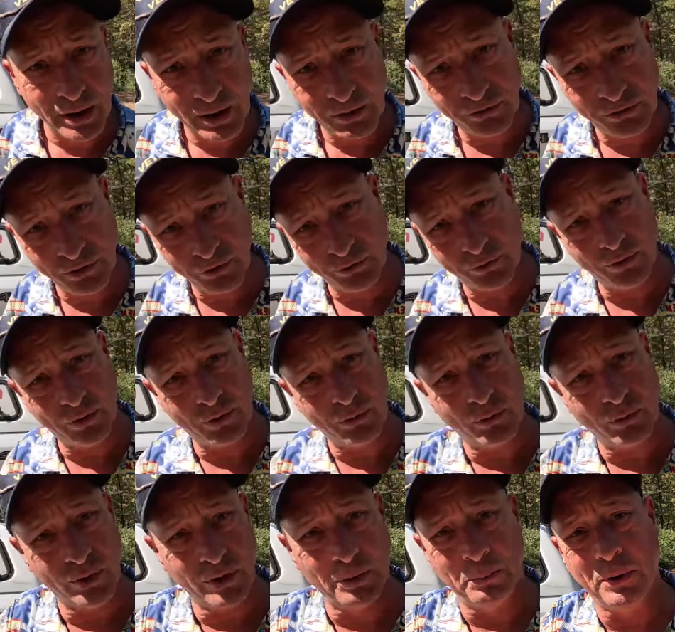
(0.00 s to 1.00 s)
And since
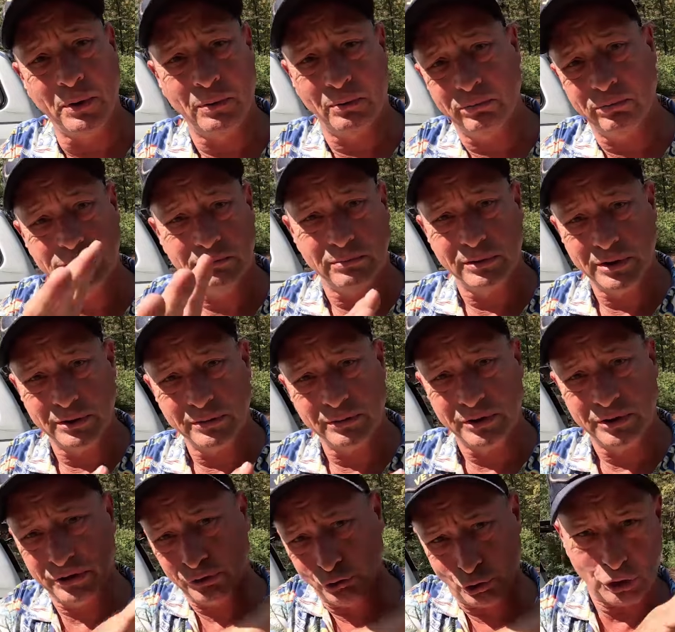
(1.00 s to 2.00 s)
we're gonna be, you know,
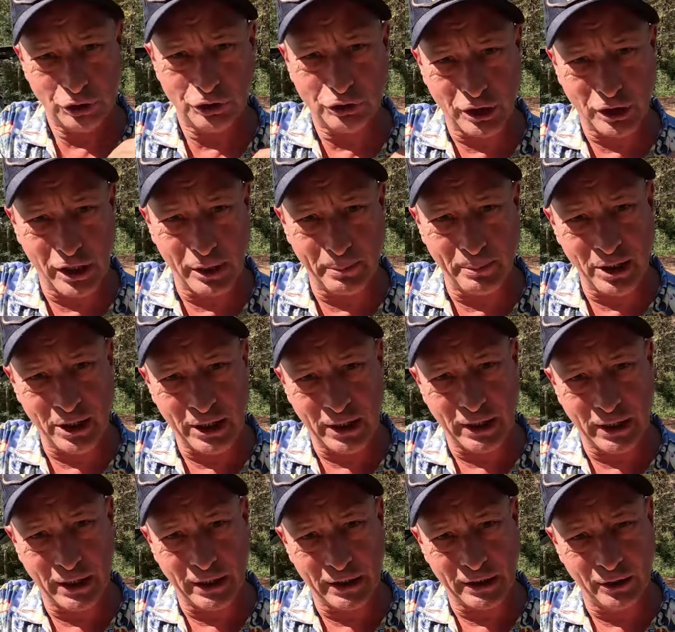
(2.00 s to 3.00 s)
she's gotta be
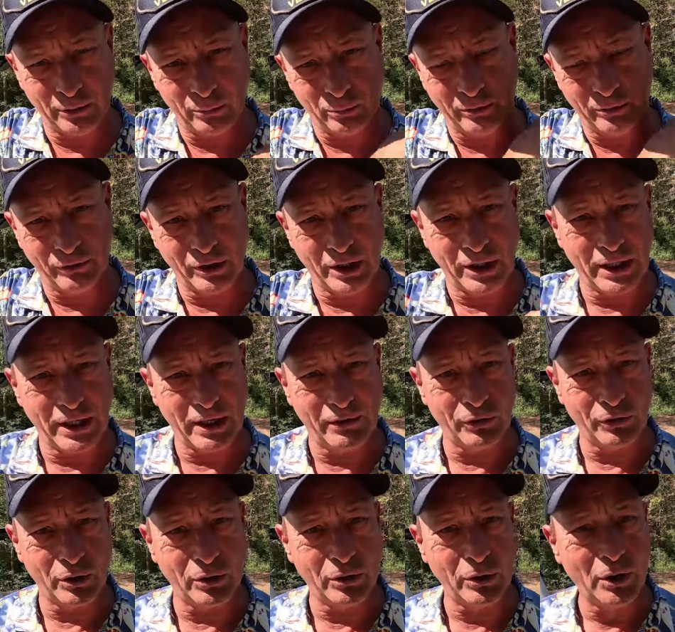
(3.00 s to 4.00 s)
connected, we've gotta
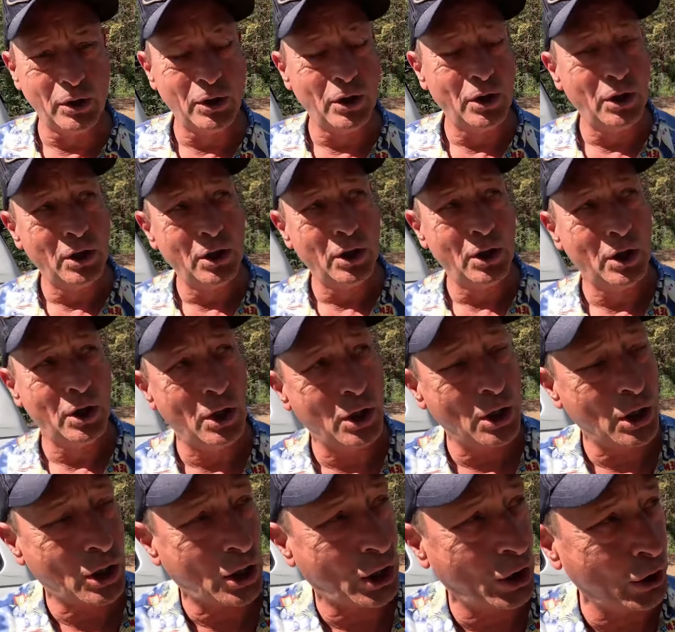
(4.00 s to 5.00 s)
have a,
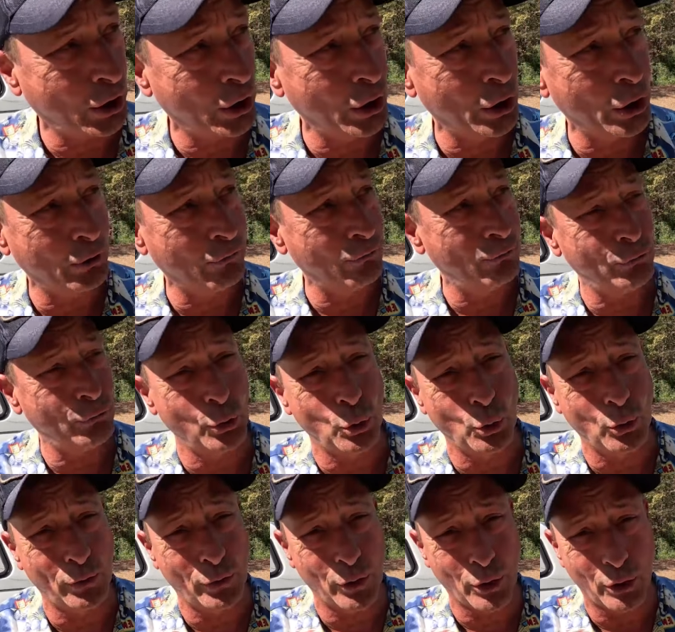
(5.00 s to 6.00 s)
a clear
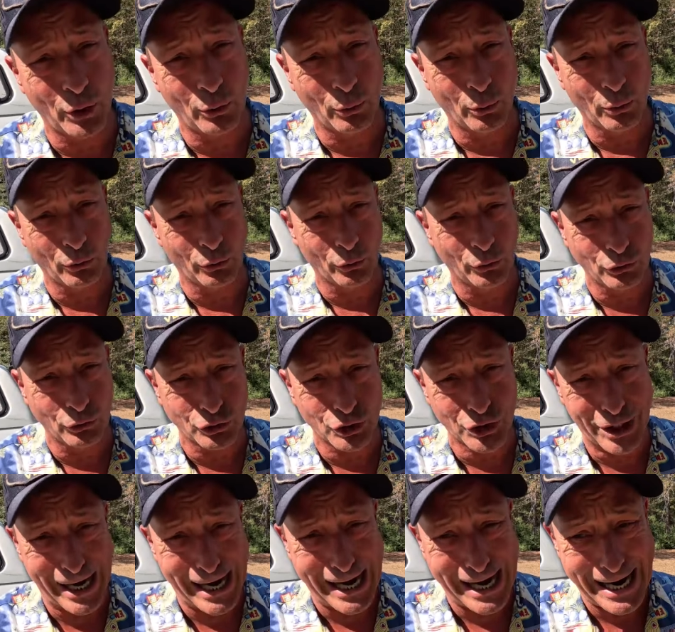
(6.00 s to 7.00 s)
view of the northern
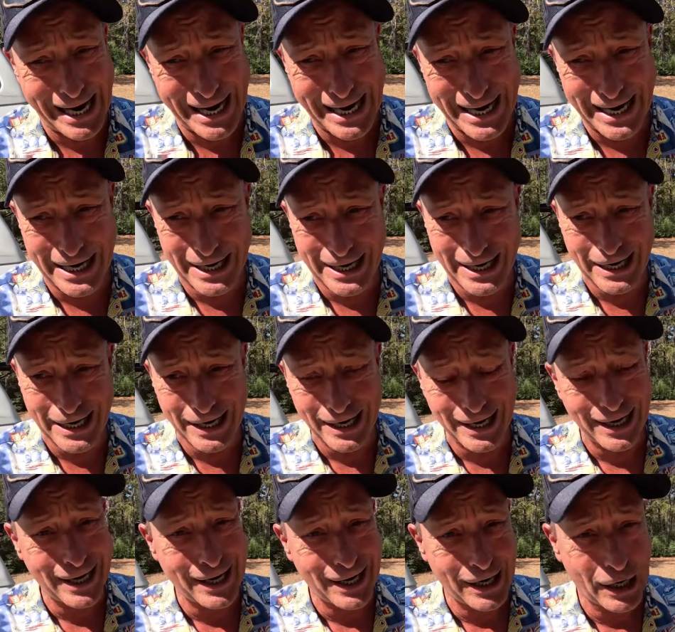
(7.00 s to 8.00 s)
sky.
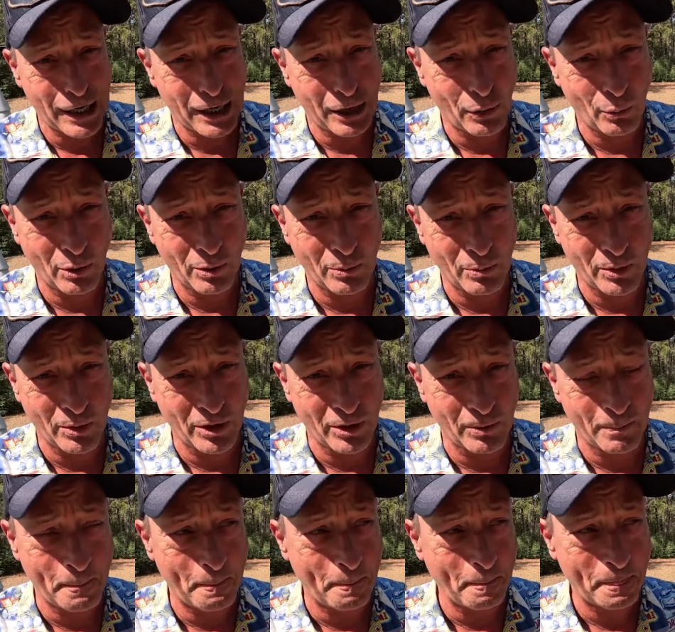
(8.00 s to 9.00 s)
I went with
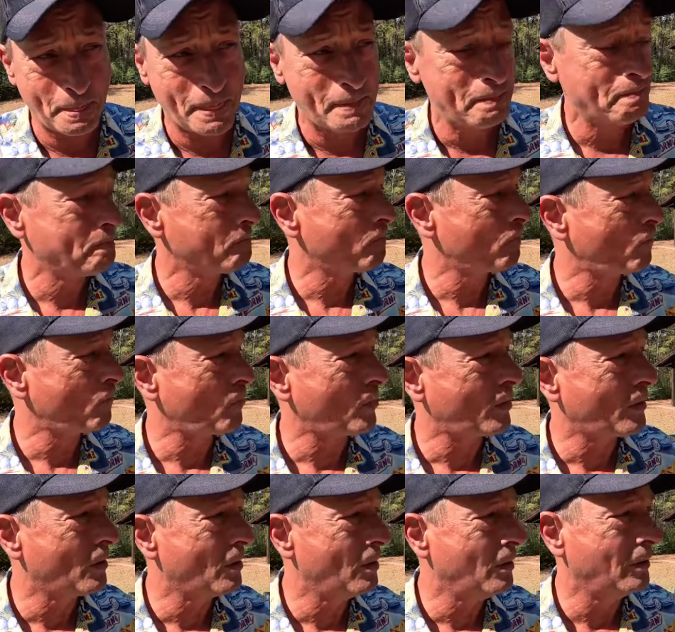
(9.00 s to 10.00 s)
a,
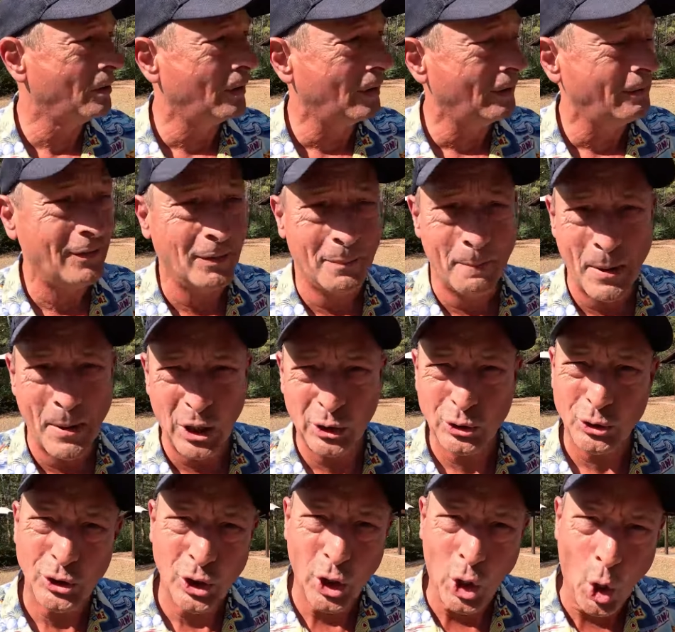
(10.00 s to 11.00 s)
the
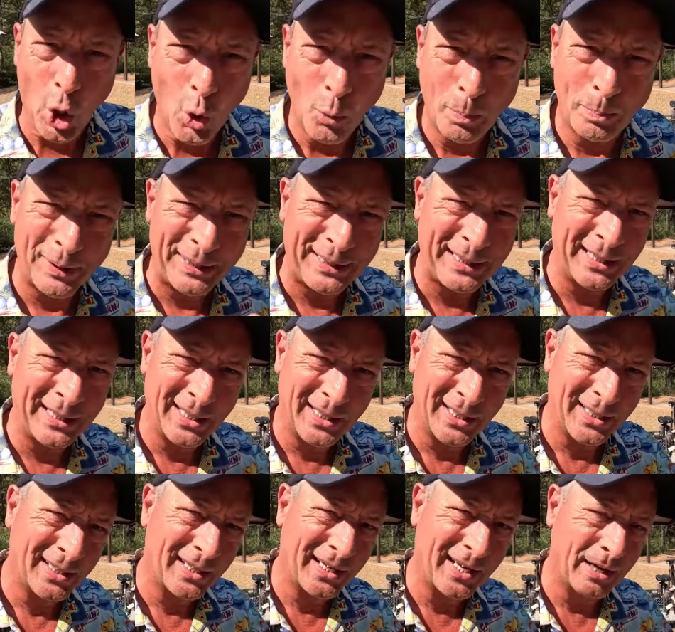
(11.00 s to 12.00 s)
most open
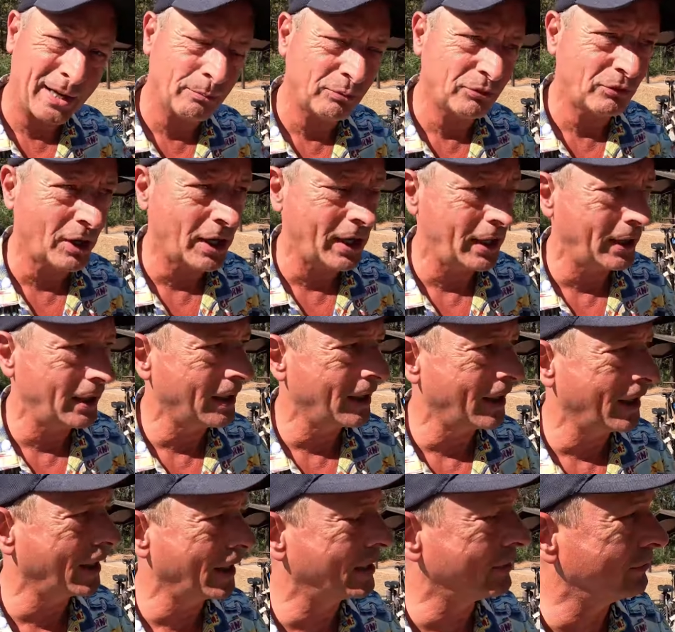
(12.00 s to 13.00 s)
campsite that
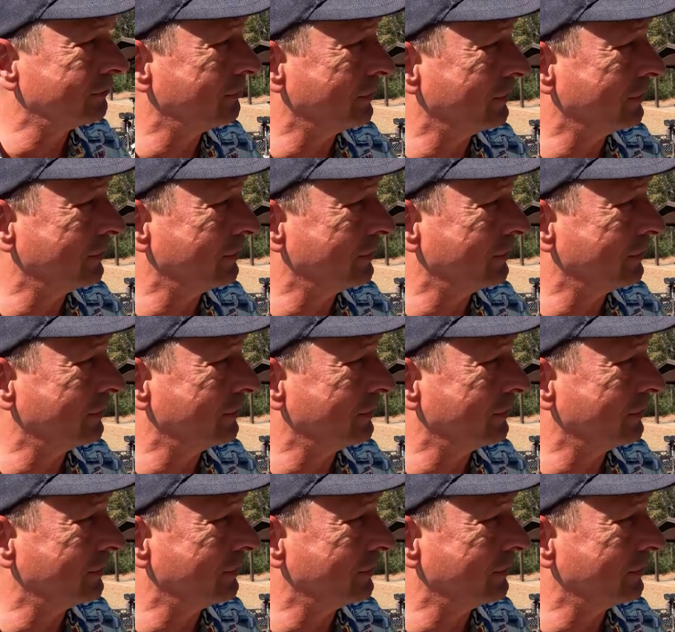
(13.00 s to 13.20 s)
I could